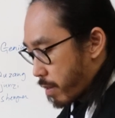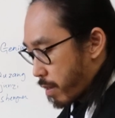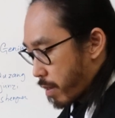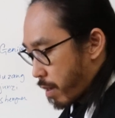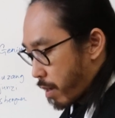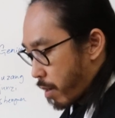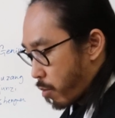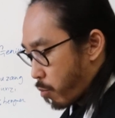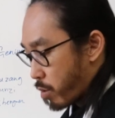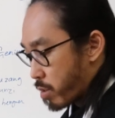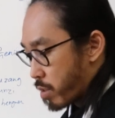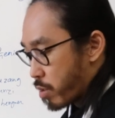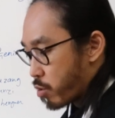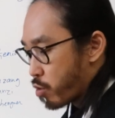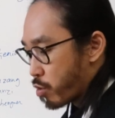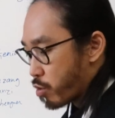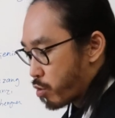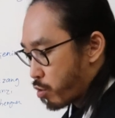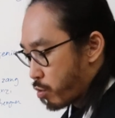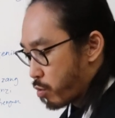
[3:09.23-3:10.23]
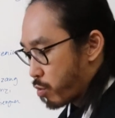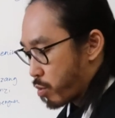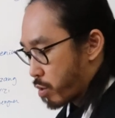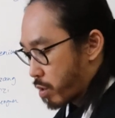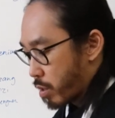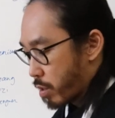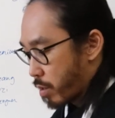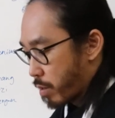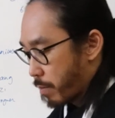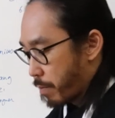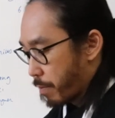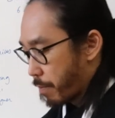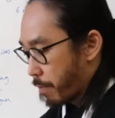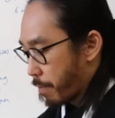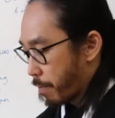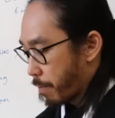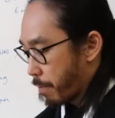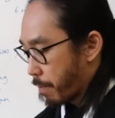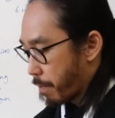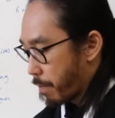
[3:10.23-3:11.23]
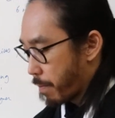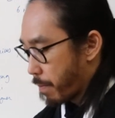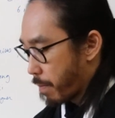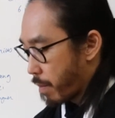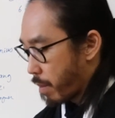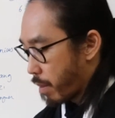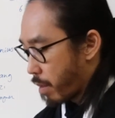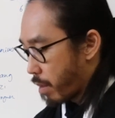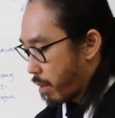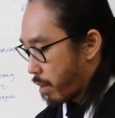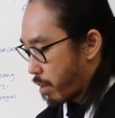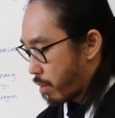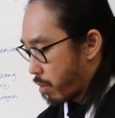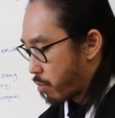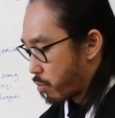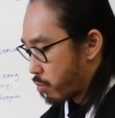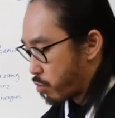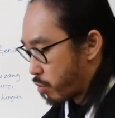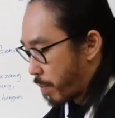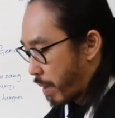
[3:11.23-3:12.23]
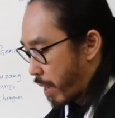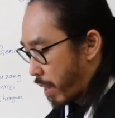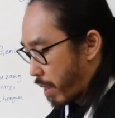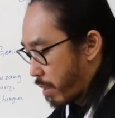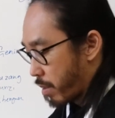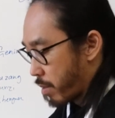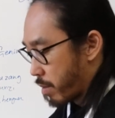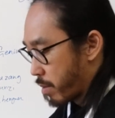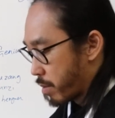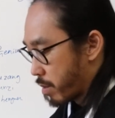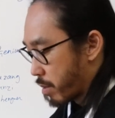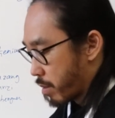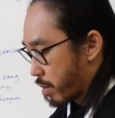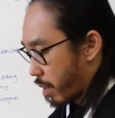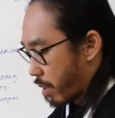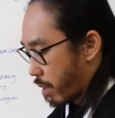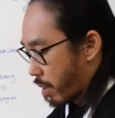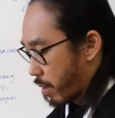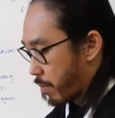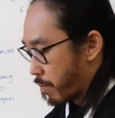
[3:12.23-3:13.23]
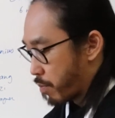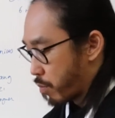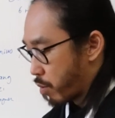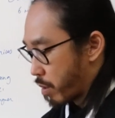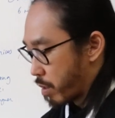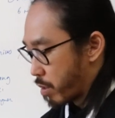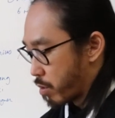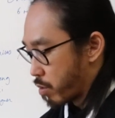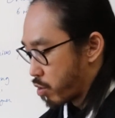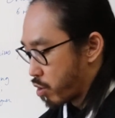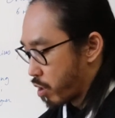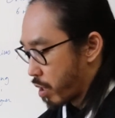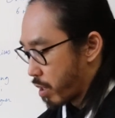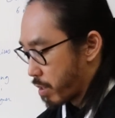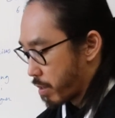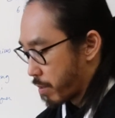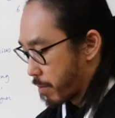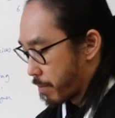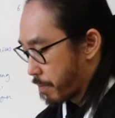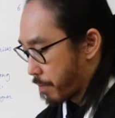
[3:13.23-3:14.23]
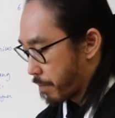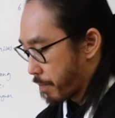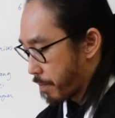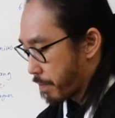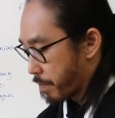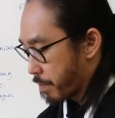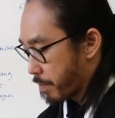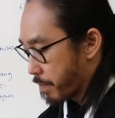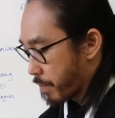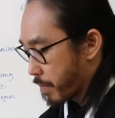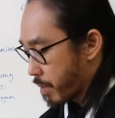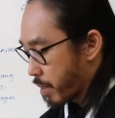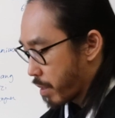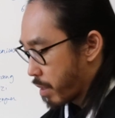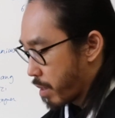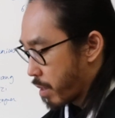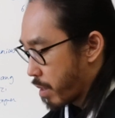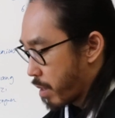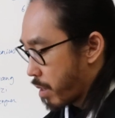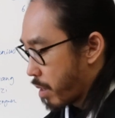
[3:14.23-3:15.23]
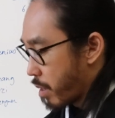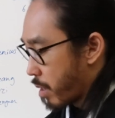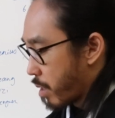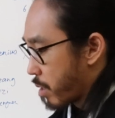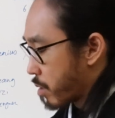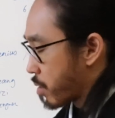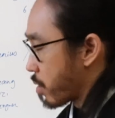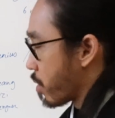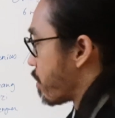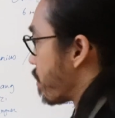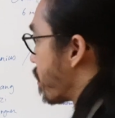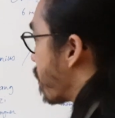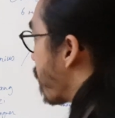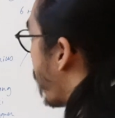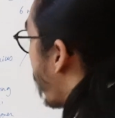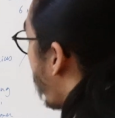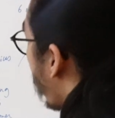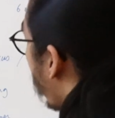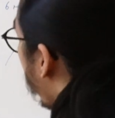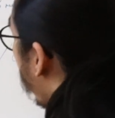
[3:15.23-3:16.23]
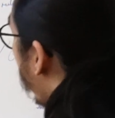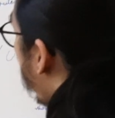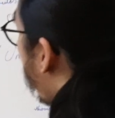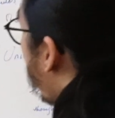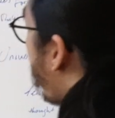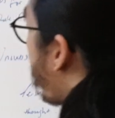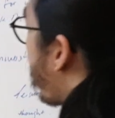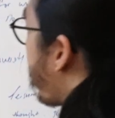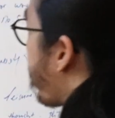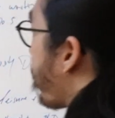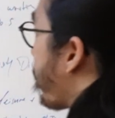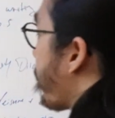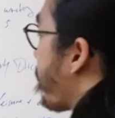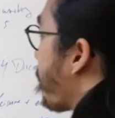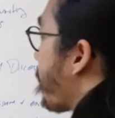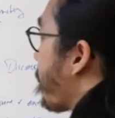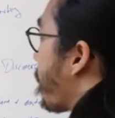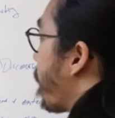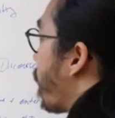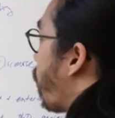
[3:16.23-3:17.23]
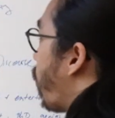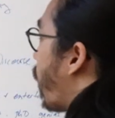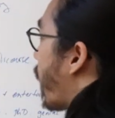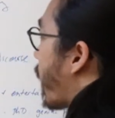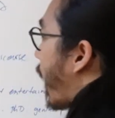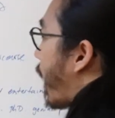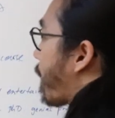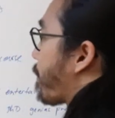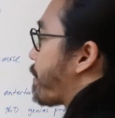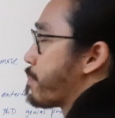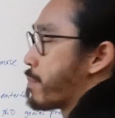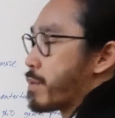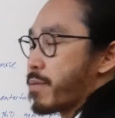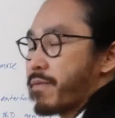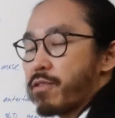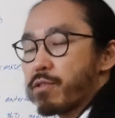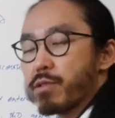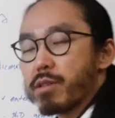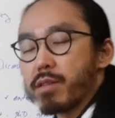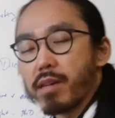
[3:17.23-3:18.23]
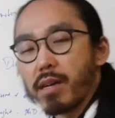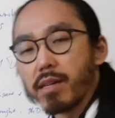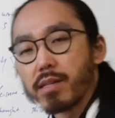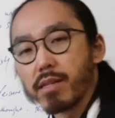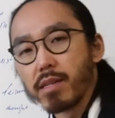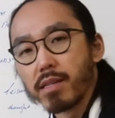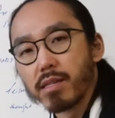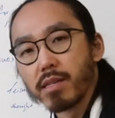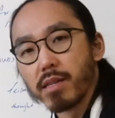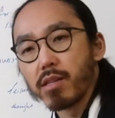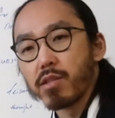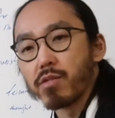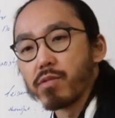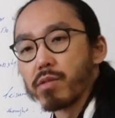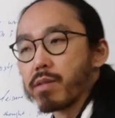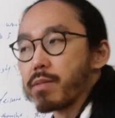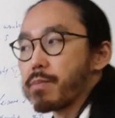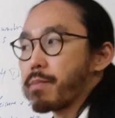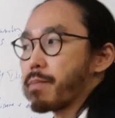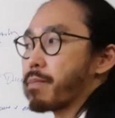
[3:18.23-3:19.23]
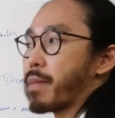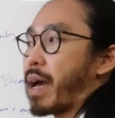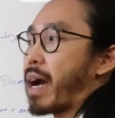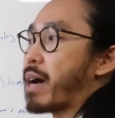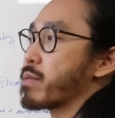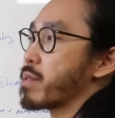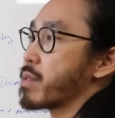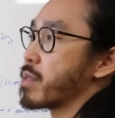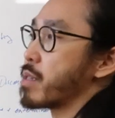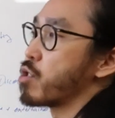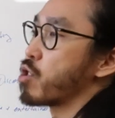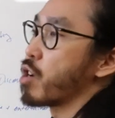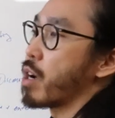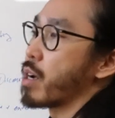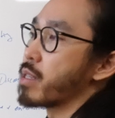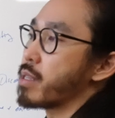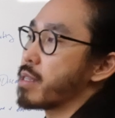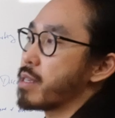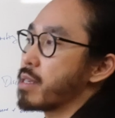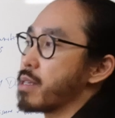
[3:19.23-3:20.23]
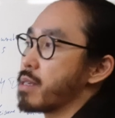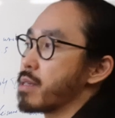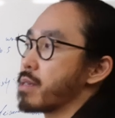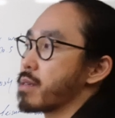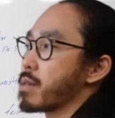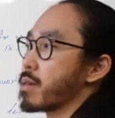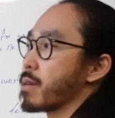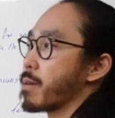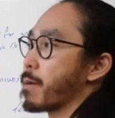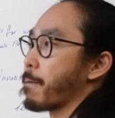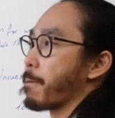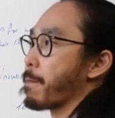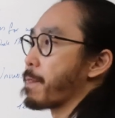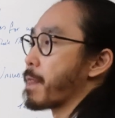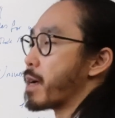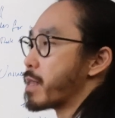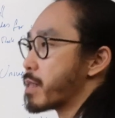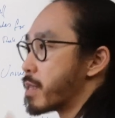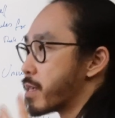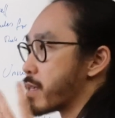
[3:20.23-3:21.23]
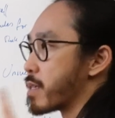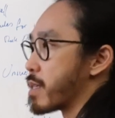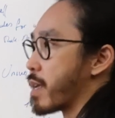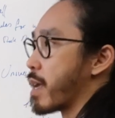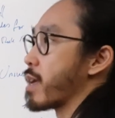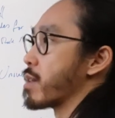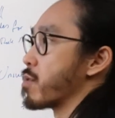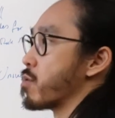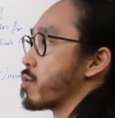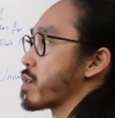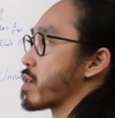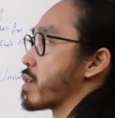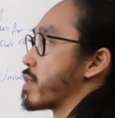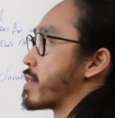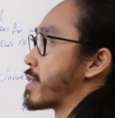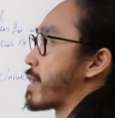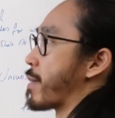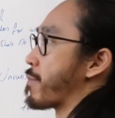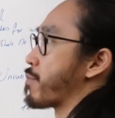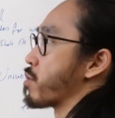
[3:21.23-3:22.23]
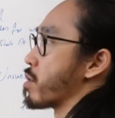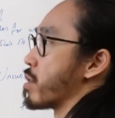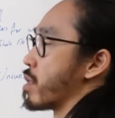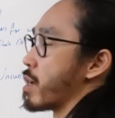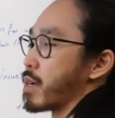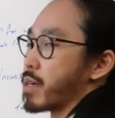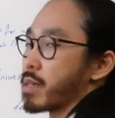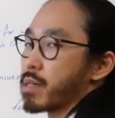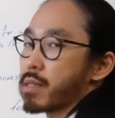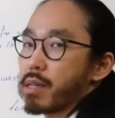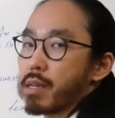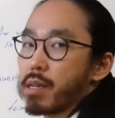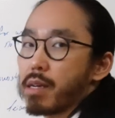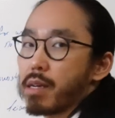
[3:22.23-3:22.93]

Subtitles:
was introduced through Japan and brought into China. So, what happened before the 19th century? How did the Chinese understand or conceptualize